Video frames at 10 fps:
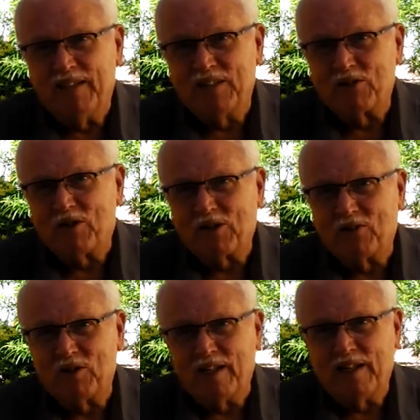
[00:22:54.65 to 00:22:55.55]

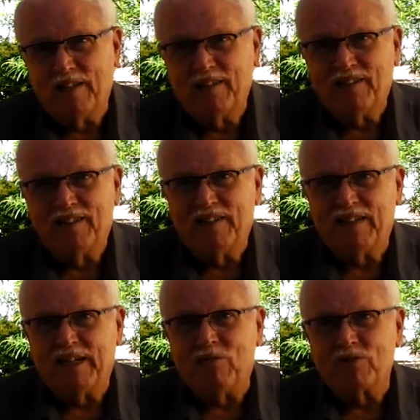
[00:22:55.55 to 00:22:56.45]
Structurally,
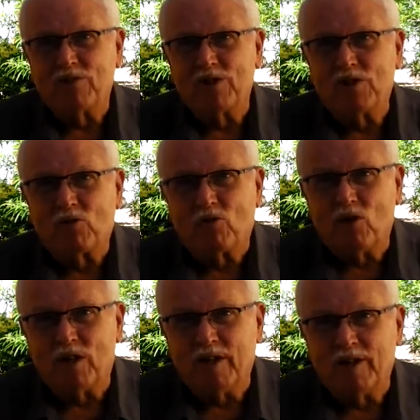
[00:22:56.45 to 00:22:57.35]
he was
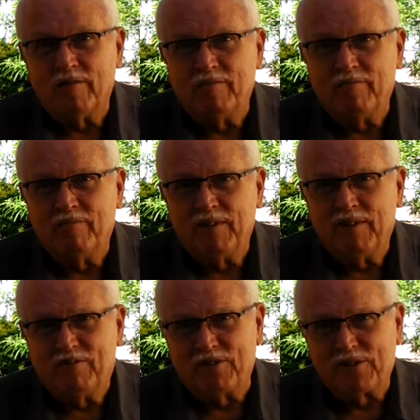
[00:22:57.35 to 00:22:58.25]
destroyed.
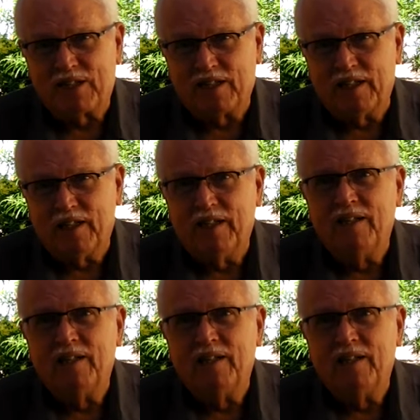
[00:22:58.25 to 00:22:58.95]
Physically